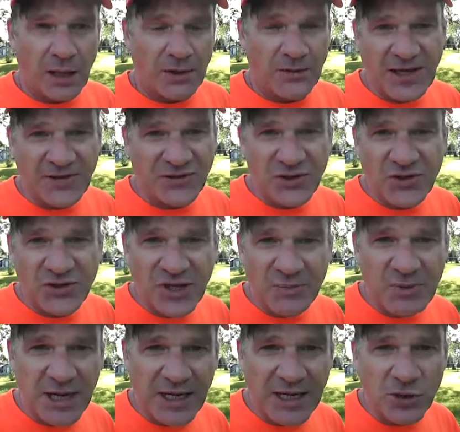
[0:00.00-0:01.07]
that just
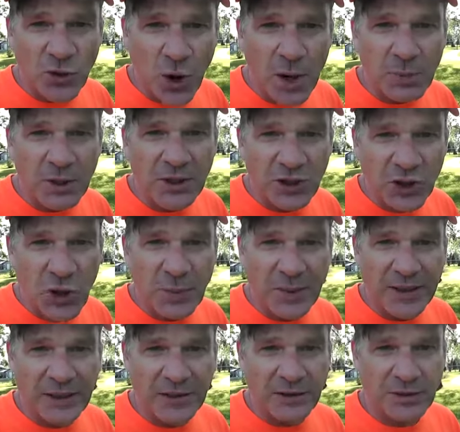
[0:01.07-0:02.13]
seems like a normal
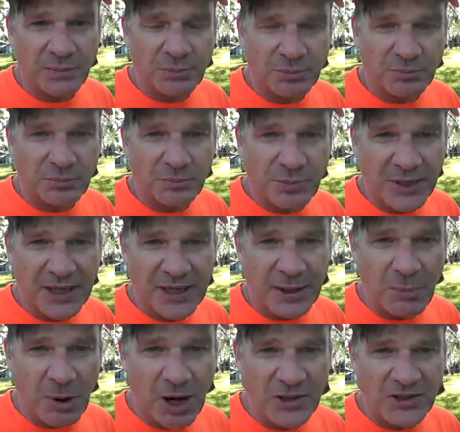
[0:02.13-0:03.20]
human being a
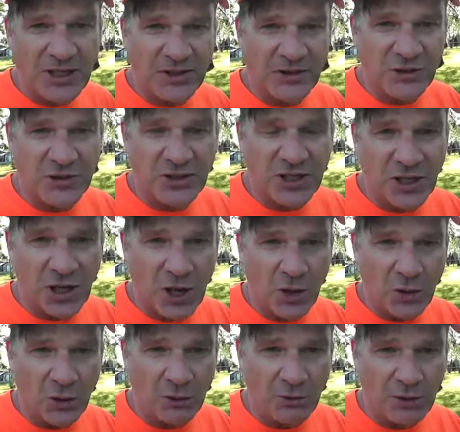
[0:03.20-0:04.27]
bartender to
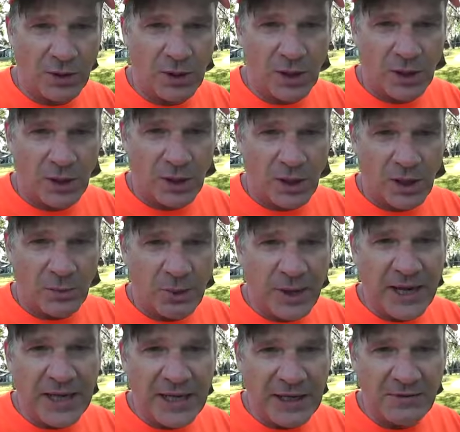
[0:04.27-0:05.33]
you.
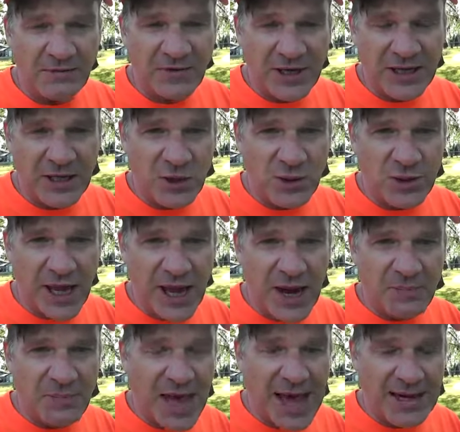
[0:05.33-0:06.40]
But in a video
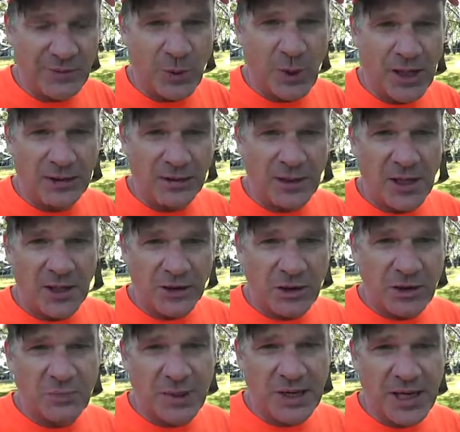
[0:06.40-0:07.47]
game, that one
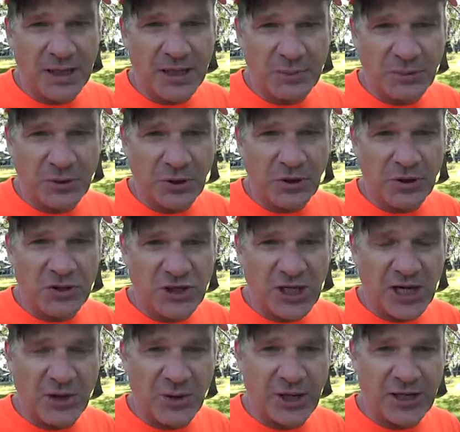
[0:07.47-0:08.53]
could be a
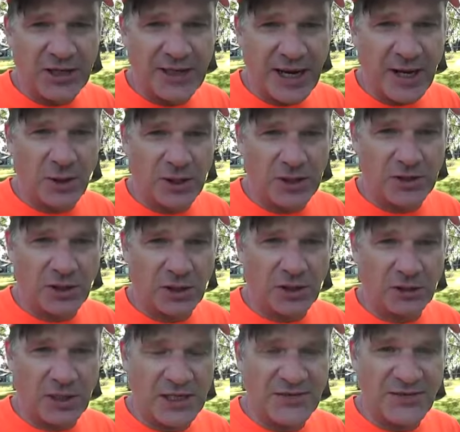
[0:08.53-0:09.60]
computer-generated character.
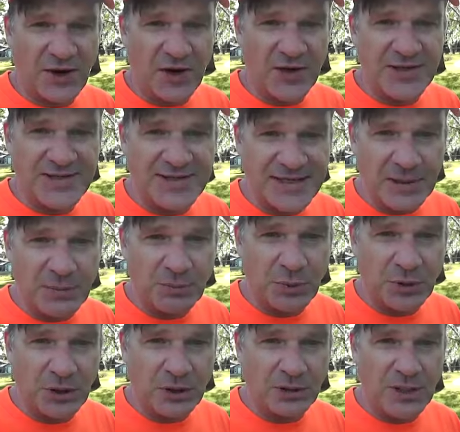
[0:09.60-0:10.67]
It's very
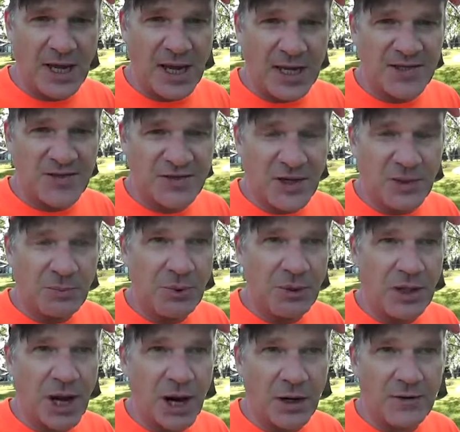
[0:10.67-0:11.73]
simple.
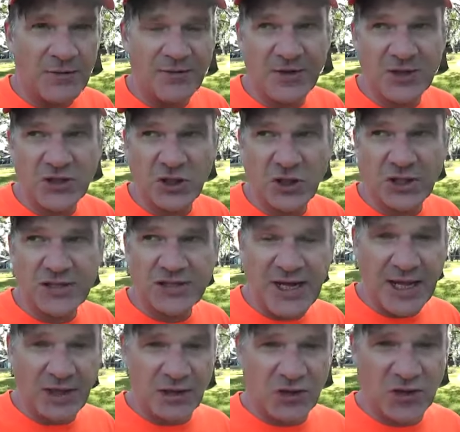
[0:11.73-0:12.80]
Simple artificial
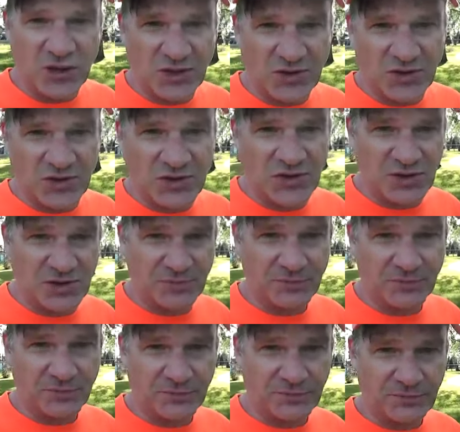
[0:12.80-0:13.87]
intelligence
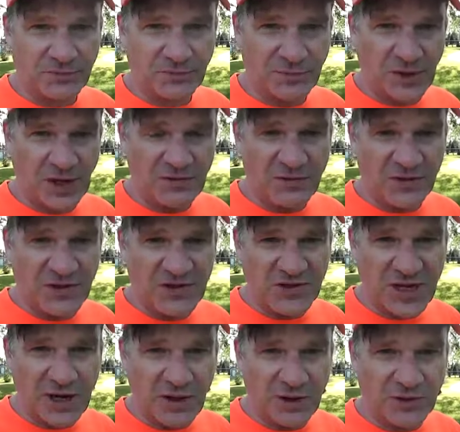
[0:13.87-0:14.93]
for this
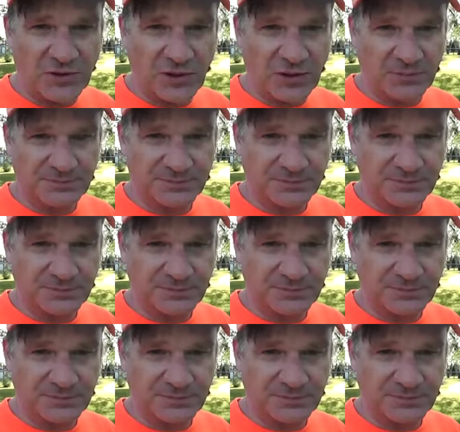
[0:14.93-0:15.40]
character.